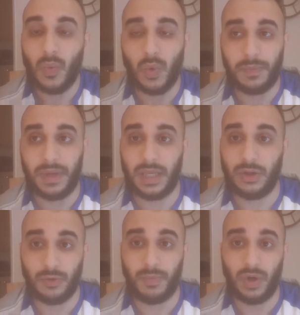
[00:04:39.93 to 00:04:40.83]
would be,
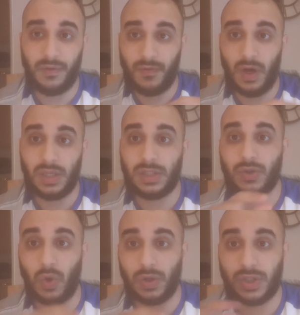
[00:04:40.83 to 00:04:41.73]
you'd put the
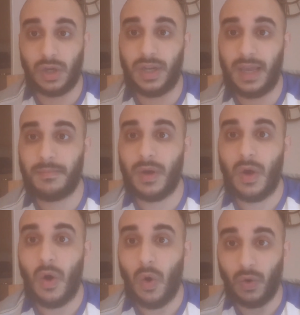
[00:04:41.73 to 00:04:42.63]
first dot surname,
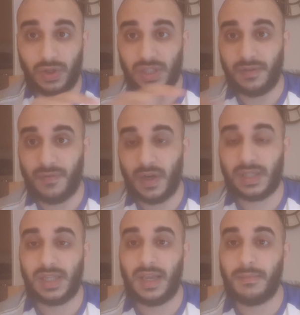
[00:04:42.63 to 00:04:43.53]
or just the
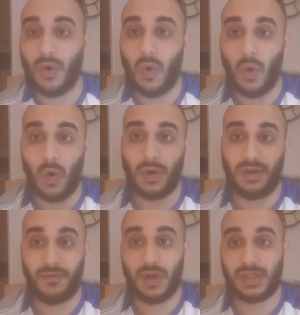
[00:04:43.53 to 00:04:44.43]
first name, or
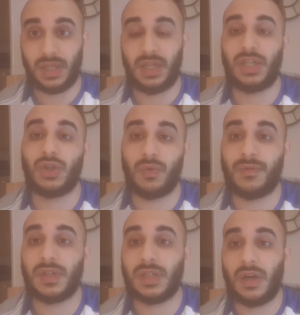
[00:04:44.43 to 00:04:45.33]
the first initial of
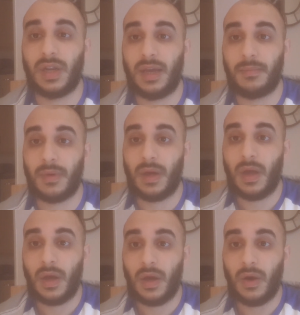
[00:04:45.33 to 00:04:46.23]
the surname,
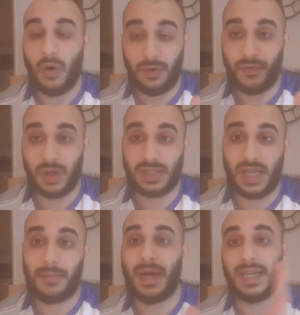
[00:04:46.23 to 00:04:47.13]
or the first
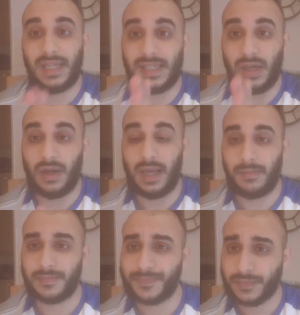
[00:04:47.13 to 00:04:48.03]
name and then the surname.
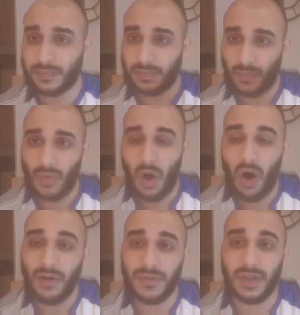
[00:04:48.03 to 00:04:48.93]

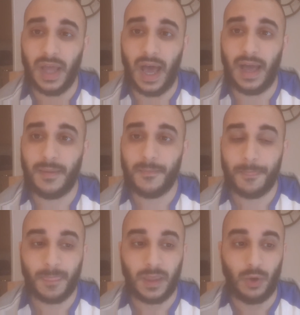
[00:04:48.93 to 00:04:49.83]
After that,
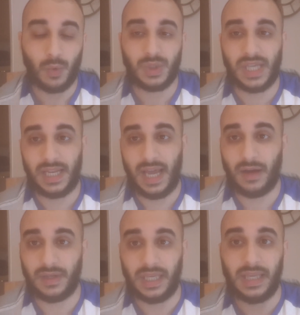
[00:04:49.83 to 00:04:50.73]
you'll send
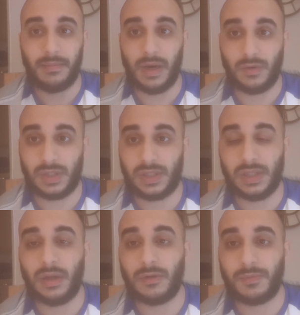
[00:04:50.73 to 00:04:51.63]
out the emails
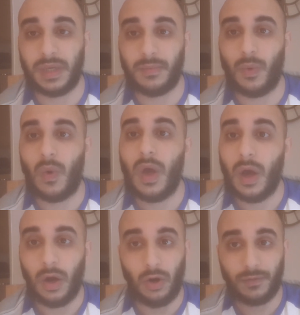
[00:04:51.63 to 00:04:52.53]
to those people.
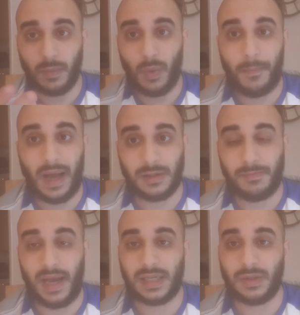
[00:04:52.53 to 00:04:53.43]
A lot of them will bounce
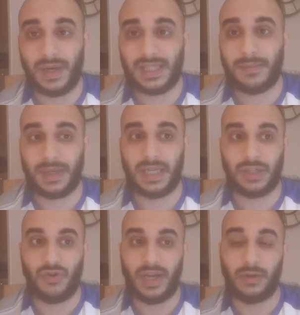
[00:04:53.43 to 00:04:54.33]
back, so I typically
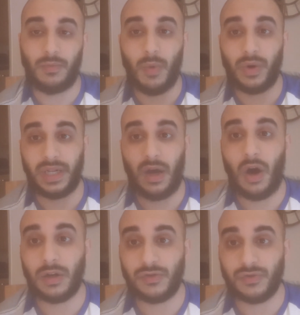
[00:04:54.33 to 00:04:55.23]
try and do more than
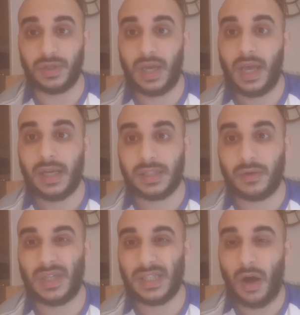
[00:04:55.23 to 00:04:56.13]
100.
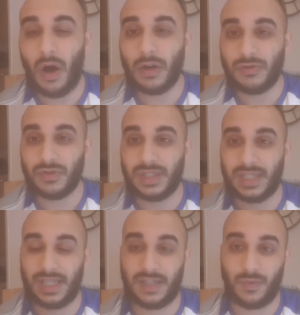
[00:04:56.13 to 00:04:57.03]
So these are 100
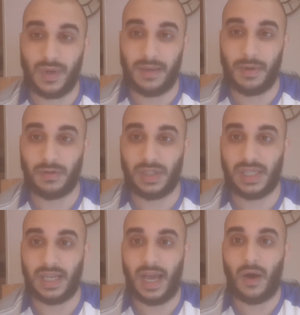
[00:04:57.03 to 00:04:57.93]
successful emails you
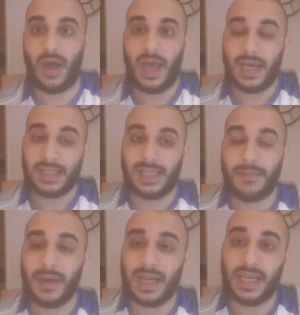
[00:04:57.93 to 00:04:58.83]
send out.
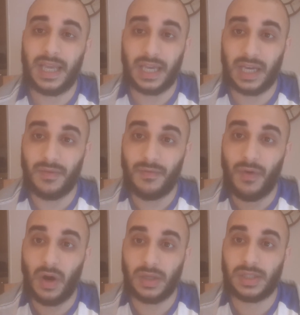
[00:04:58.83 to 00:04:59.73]
Typically, it
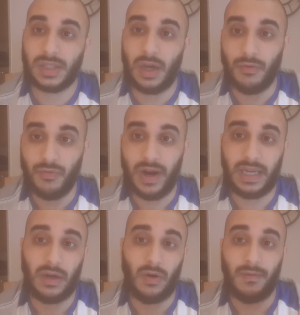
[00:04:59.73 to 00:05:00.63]
converts a
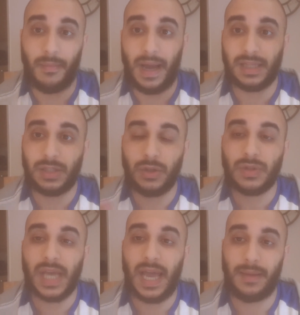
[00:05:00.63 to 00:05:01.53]
rate of about 2
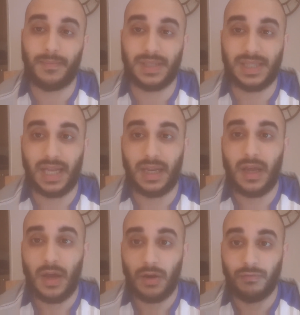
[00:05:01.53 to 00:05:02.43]
to 8%
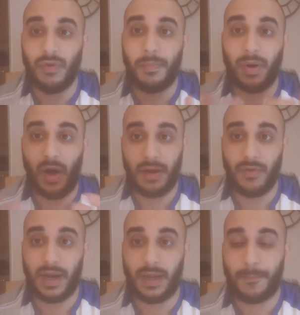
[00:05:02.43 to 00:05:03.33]
reply
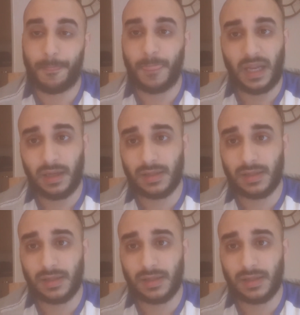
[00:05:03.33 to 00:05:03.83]
rate. Now, that